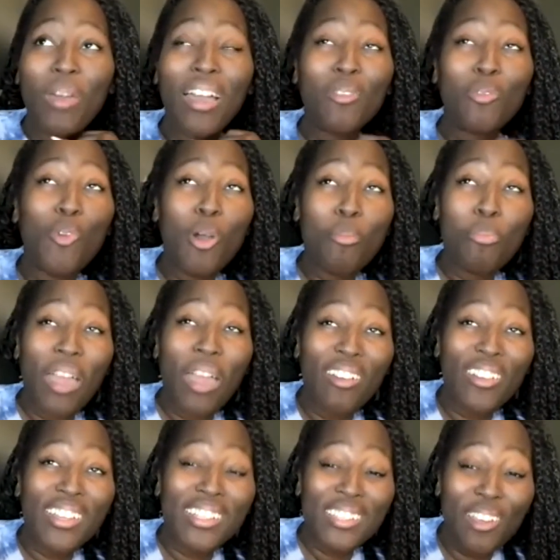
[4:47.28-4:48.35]
What
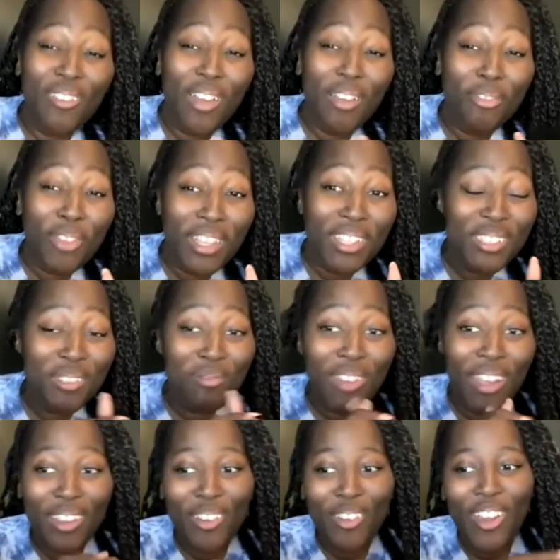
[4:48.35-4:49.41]
barriers have I faced in
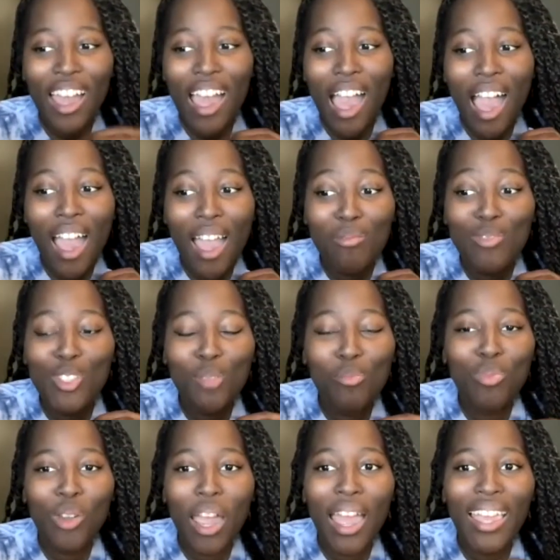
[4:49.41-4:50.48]
my career? I'm
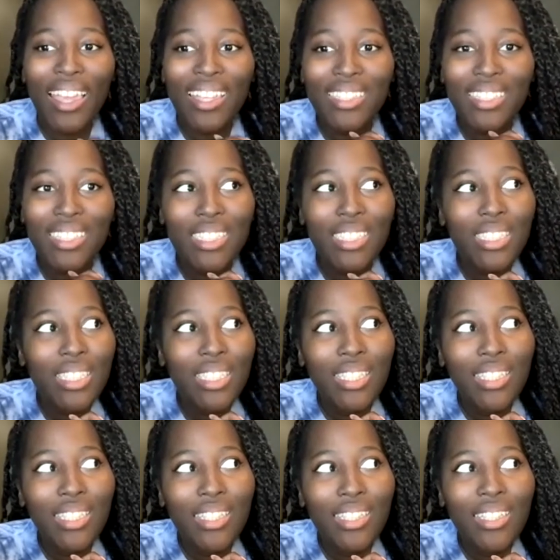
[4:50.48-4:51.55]
surprised
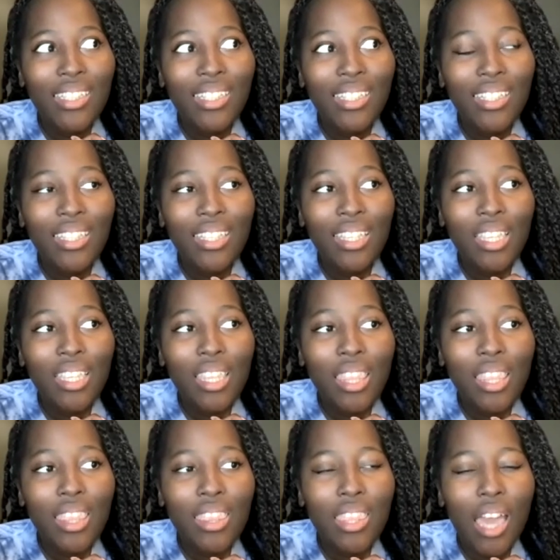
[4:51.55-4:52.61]

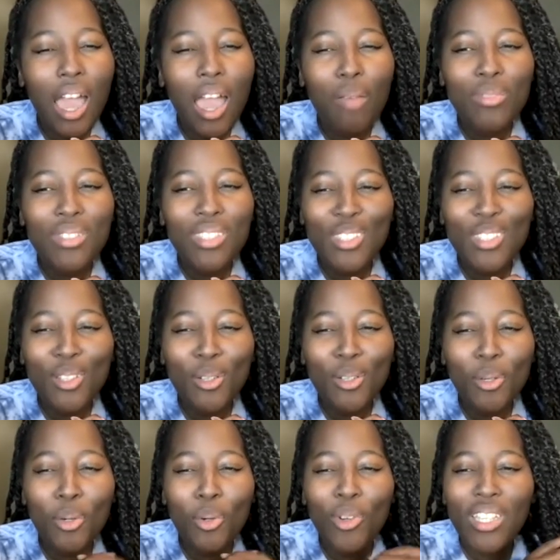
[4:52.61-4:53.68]
that I'm
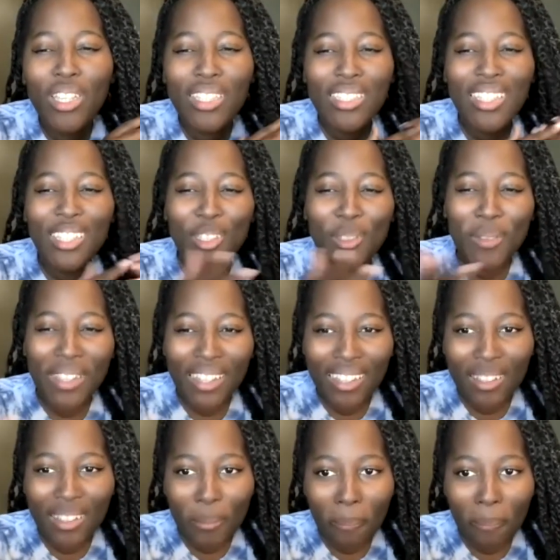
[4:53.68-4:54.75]
still
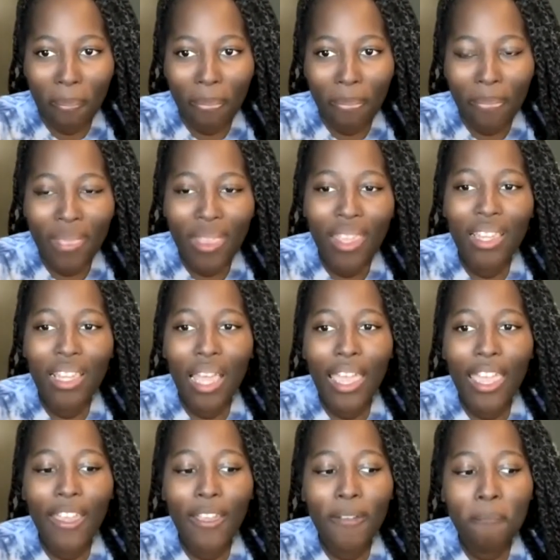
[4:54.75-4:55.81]
continuing.
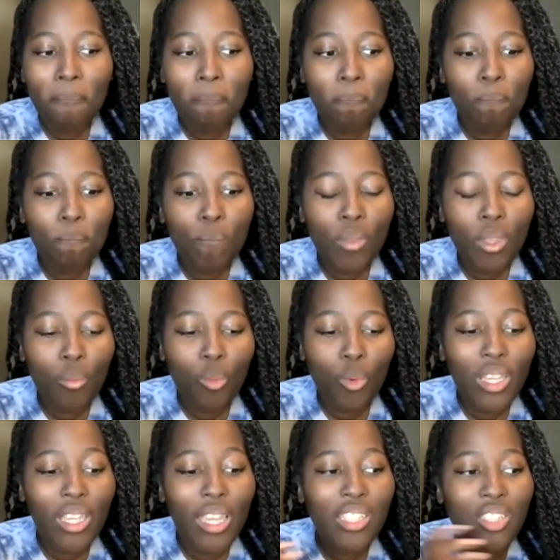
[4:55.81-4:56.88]
Like,
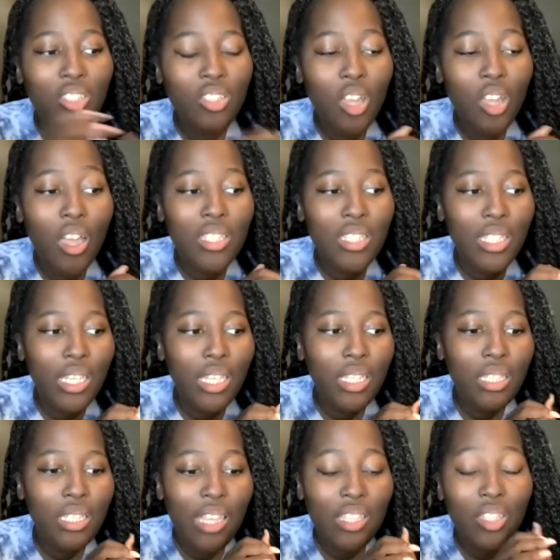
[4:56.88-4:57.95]
when I
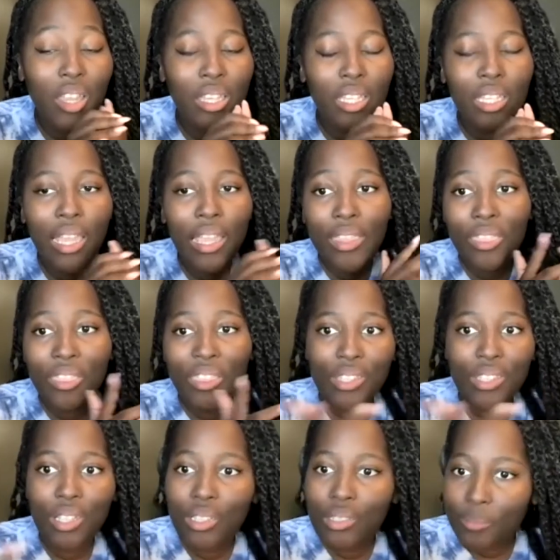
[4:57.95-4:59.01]
started in like
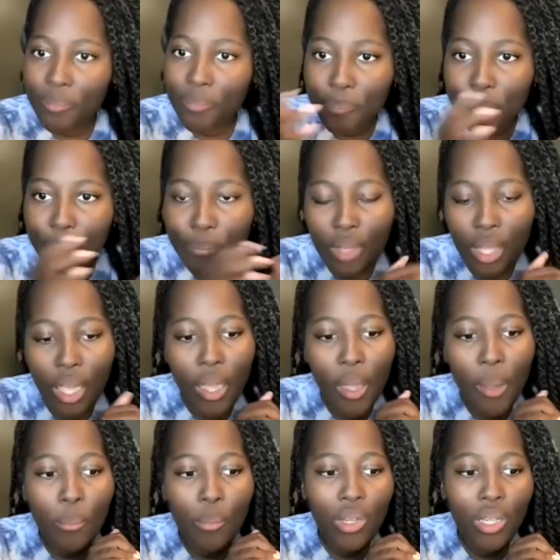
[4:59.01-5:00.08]
theatre,
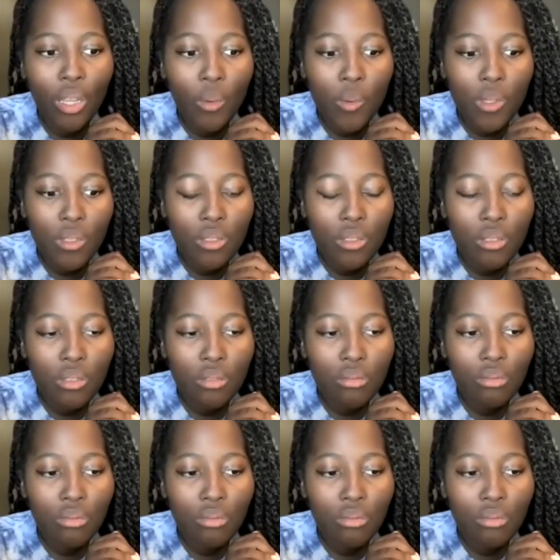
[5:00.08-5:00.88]
when I was